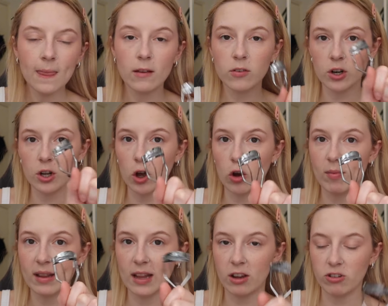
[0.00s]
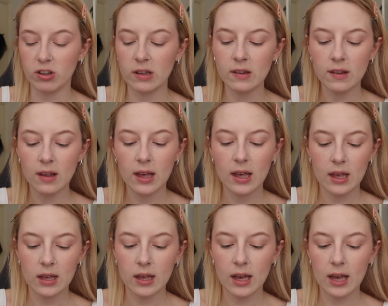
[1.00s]
It's going to curl my lashes
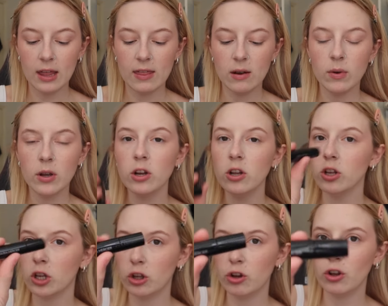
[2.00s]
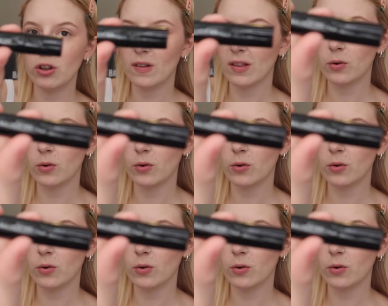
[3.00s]
and then we're gonna use a